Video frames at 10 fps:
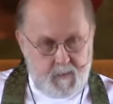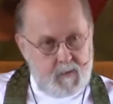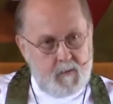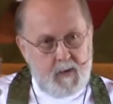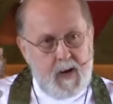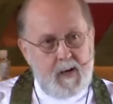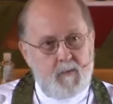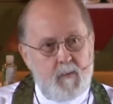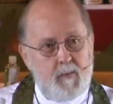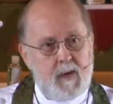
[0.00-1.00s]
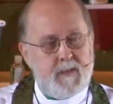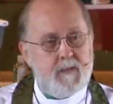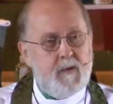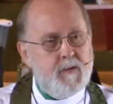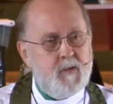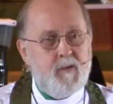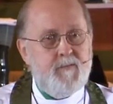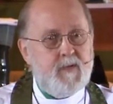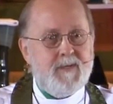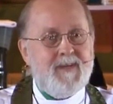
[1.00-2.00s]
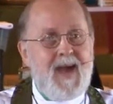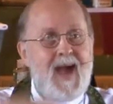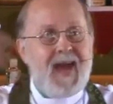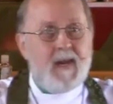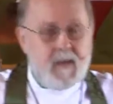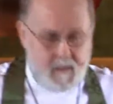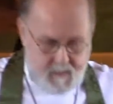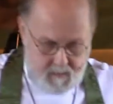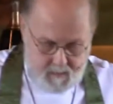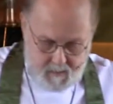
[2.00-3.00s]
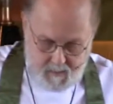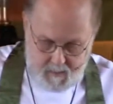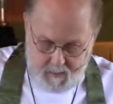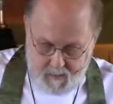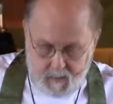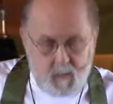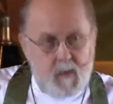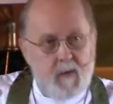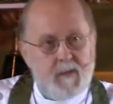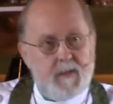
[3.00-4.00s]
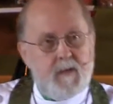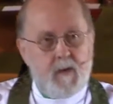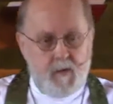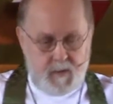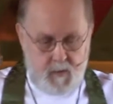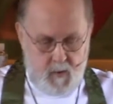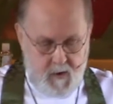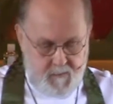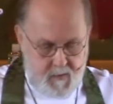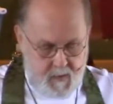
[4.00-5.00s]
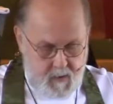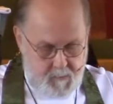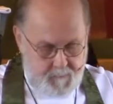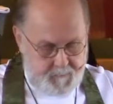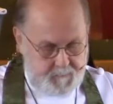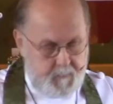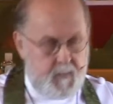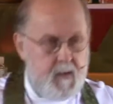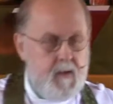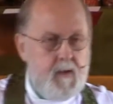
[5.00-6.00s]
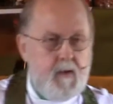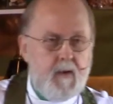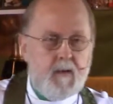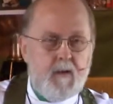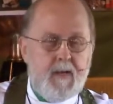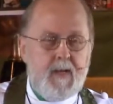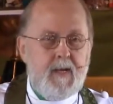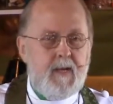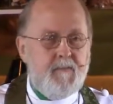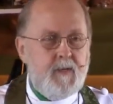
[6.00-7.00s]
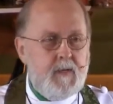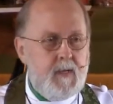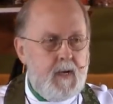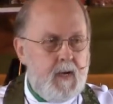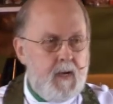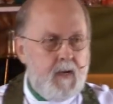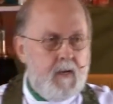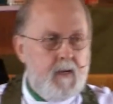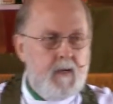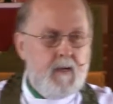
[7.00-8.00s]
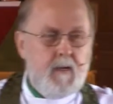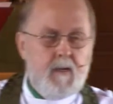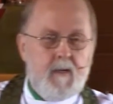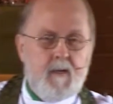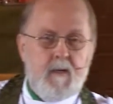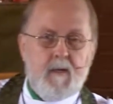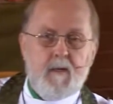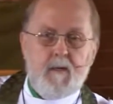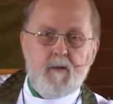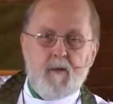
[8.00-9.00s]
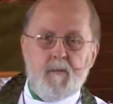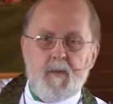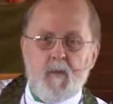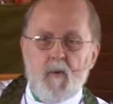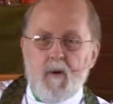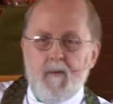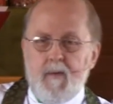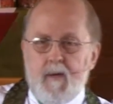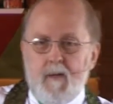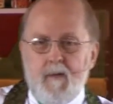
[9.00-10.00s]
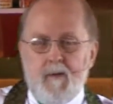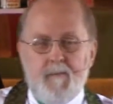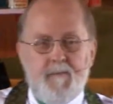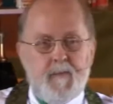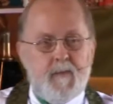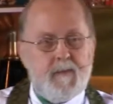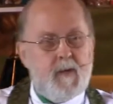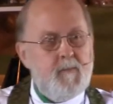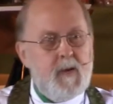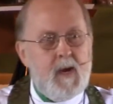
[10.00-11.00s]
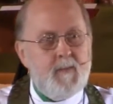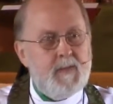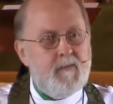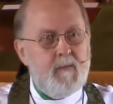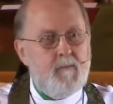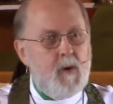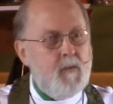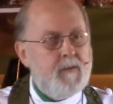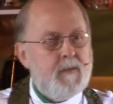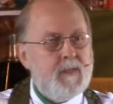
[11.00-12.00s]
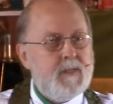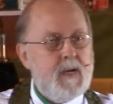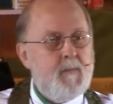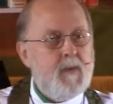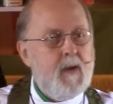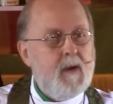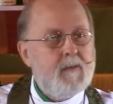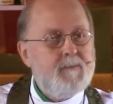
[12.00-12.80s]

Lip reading: So God will bless those who have just had it, as well as those who offer help. And on any given day, you could be one or the other, sometimes even both on the same day.